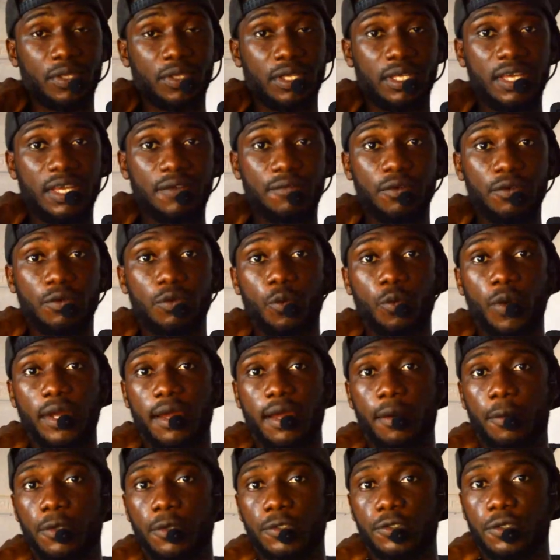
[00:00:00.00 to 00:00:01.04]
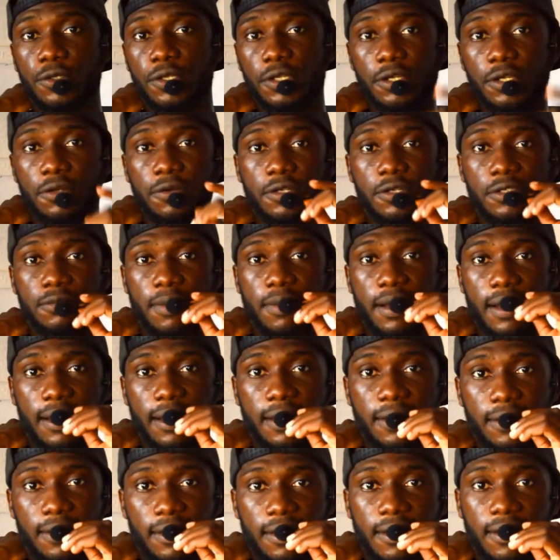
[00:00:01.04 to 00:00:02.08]
even when I want to increase
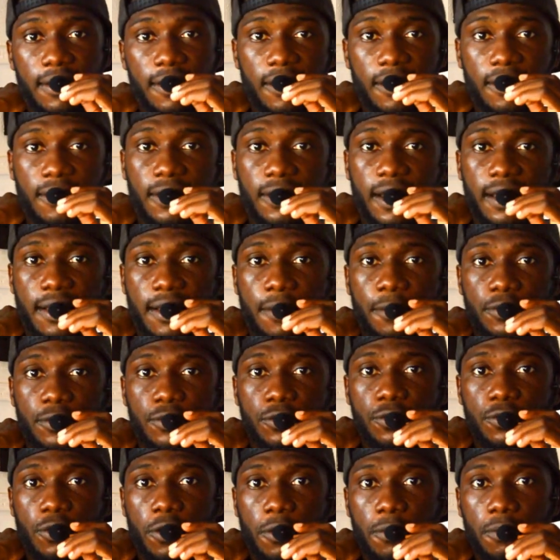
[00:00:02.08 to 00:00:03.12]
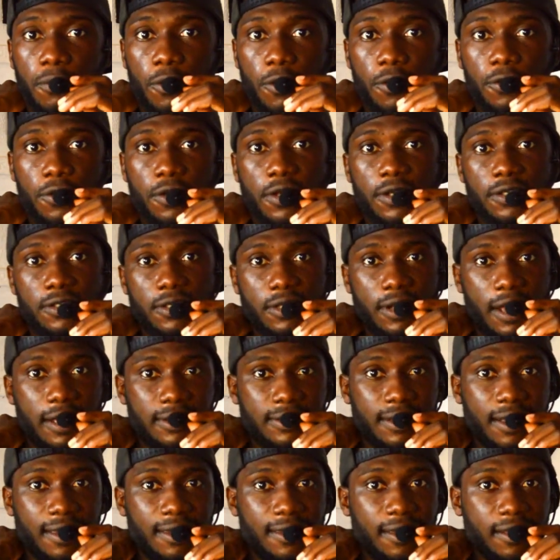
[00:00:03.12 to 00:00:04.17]
I want to talk more, you can see that
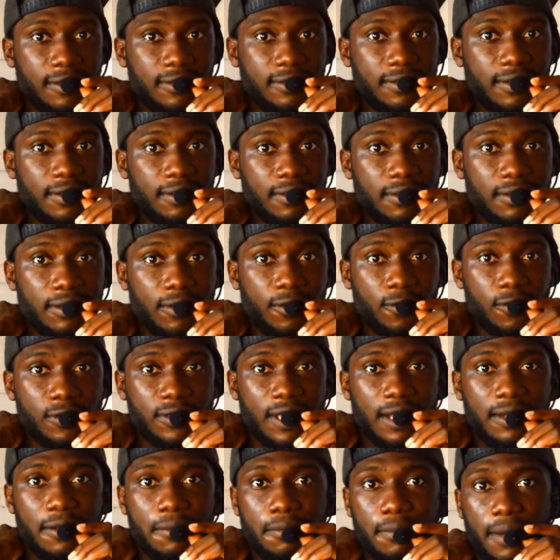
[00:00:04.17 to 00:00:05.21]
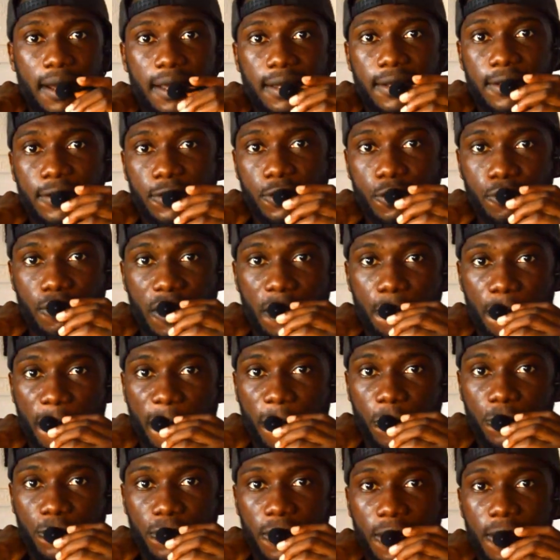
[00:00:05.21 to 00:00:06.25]
it can get, the closer the mic is to my
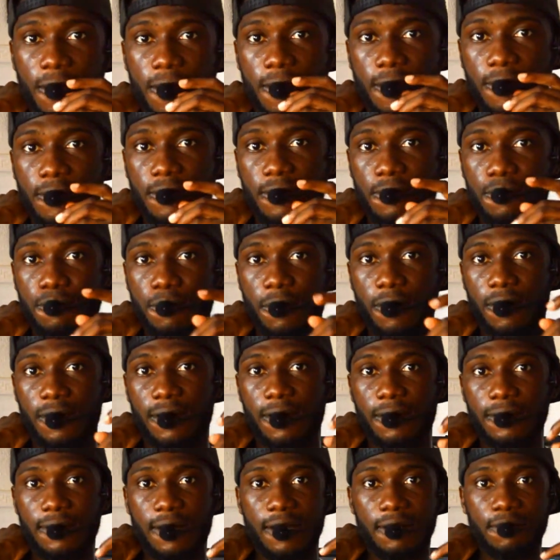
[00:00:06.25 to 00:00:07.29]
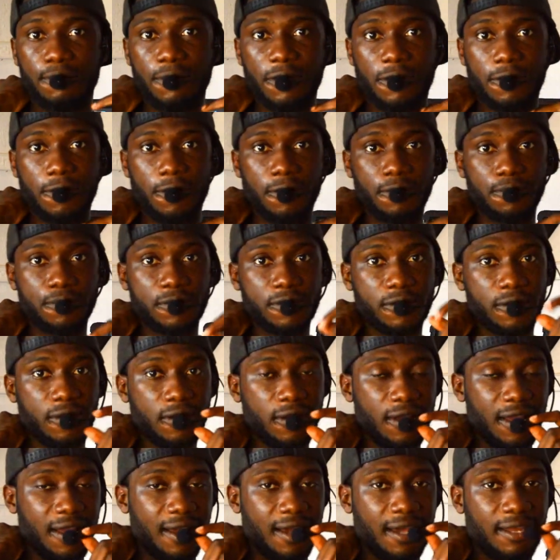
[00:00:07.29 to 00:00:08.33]
mouth, the more louder it becomes.
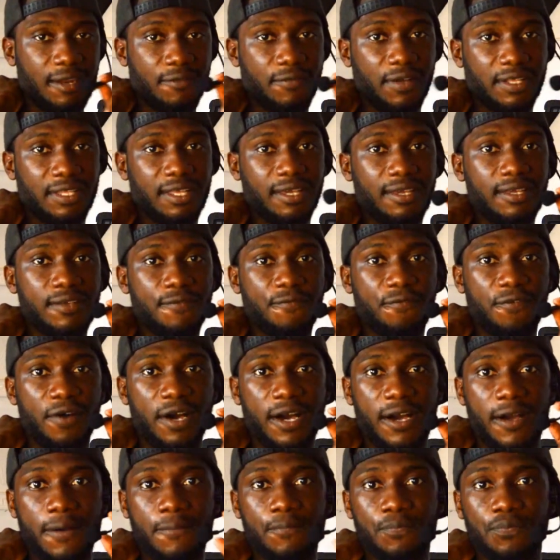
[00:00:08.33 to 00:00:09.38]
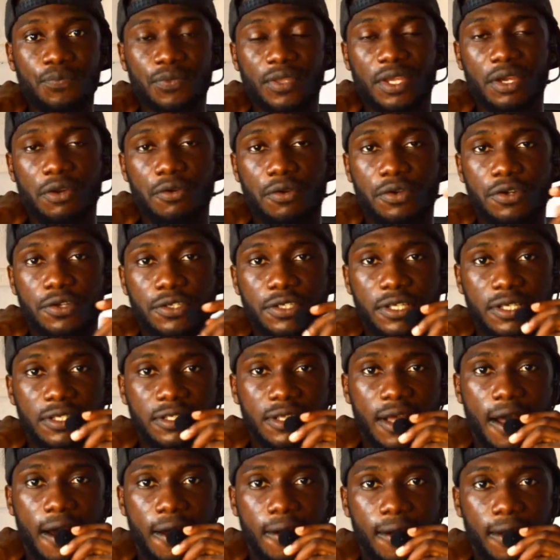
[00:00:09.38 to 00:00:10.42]
And if I take it far, it
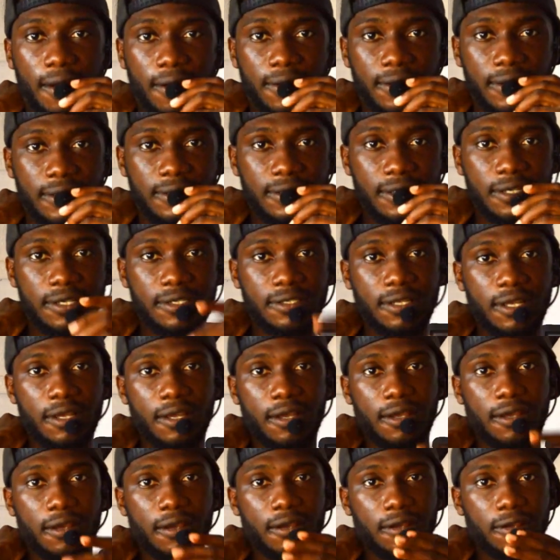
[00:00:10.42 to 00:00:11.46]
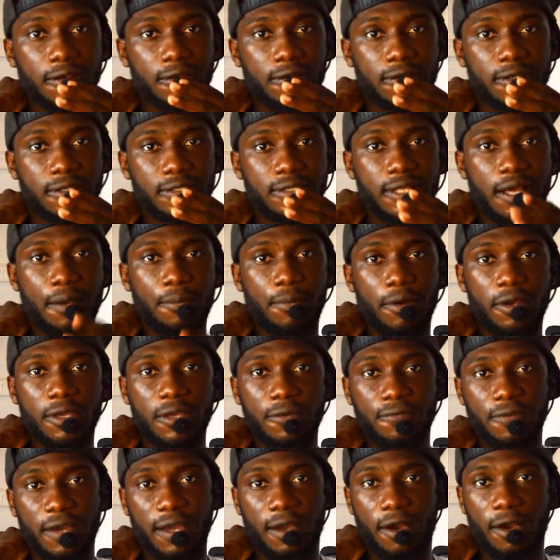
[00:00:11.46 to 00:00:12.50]
reduces how loud it is. You understand? But
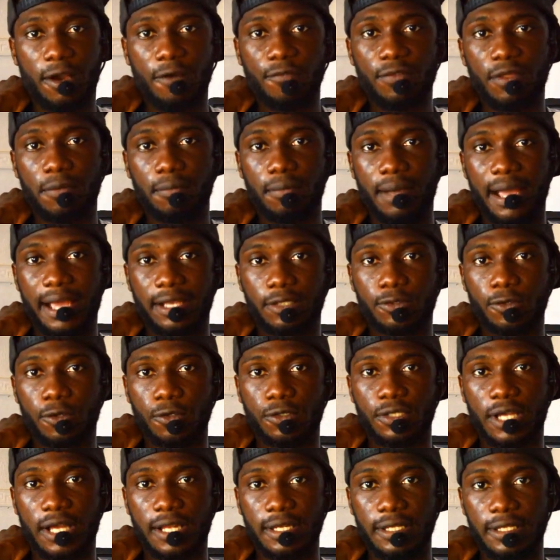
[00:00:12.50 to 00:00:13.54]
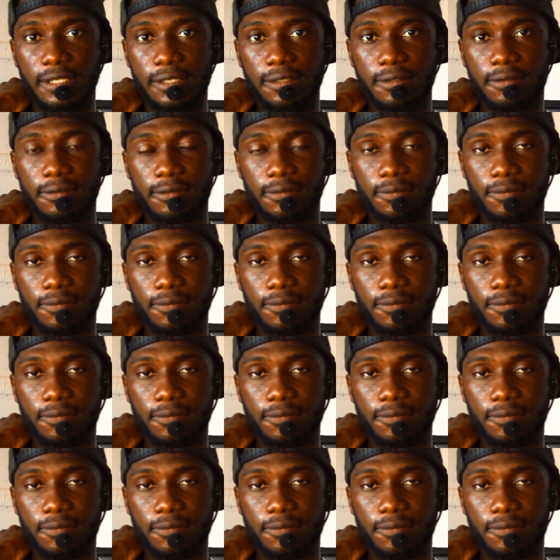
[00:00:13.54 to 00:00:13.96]
if I off the mic totally,